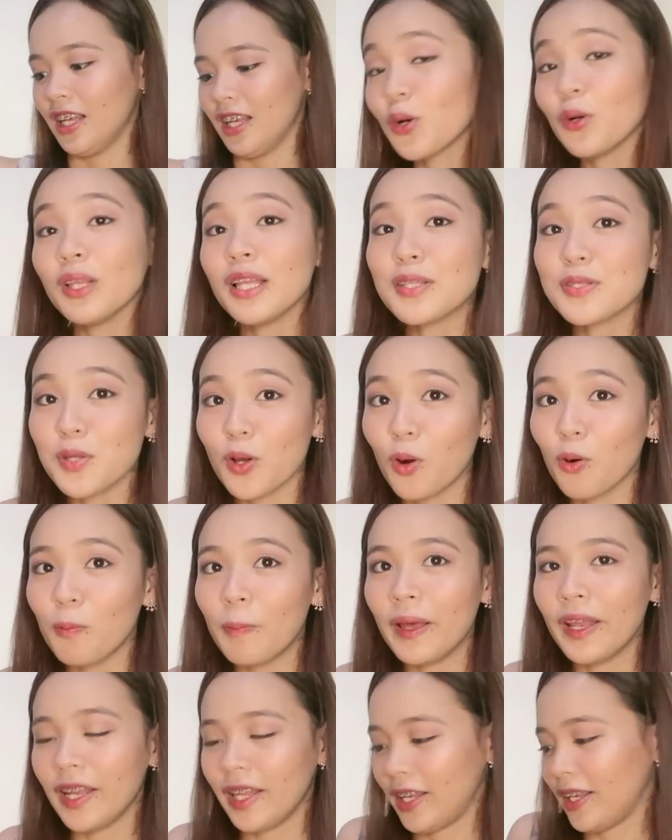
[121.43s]
So, let's
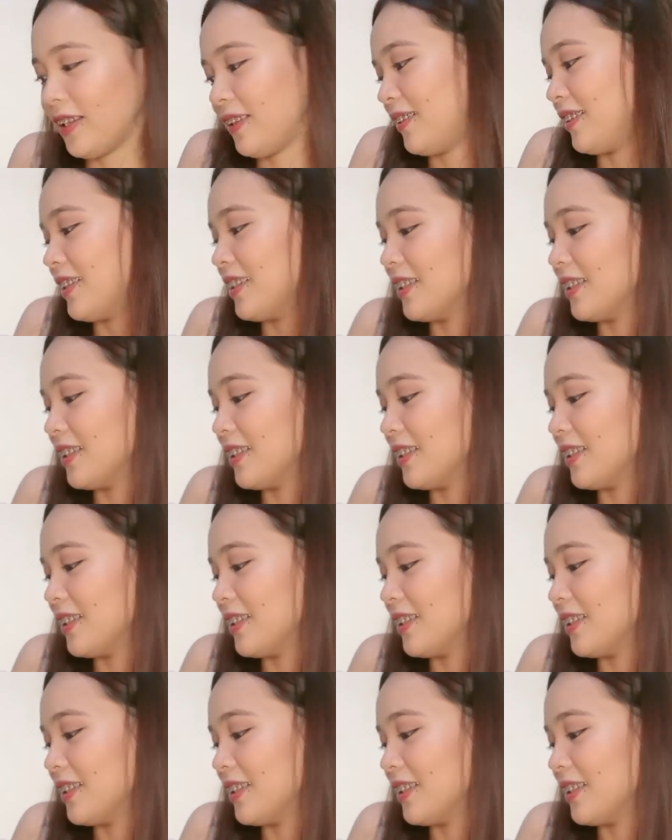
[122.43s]
open it.